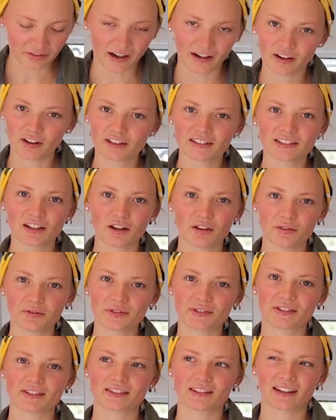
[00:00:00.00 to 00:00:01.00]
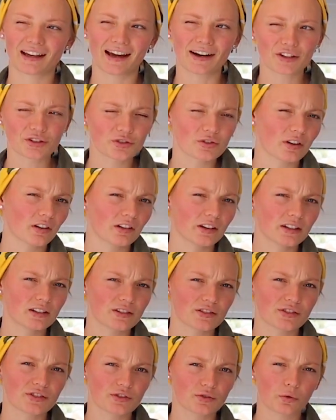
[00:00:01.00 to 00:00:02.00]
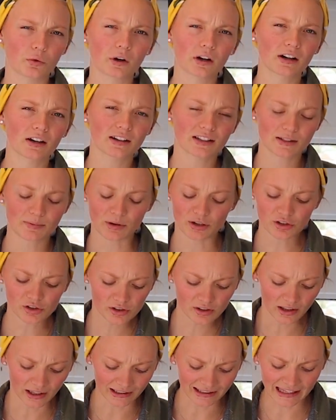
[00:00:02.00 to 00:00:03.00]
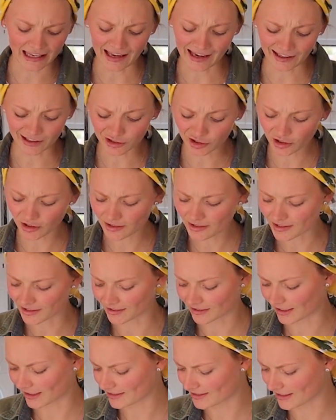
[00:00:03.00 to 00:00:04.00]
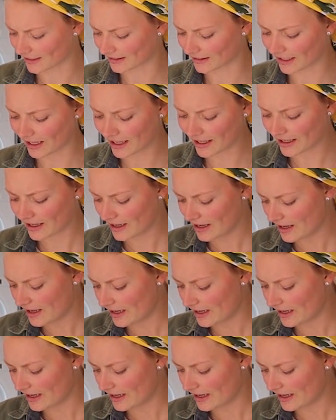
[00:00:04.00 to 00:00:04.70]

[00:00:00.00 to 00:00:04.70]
find ourselves kind of struggling to store especially like canned goods and things like that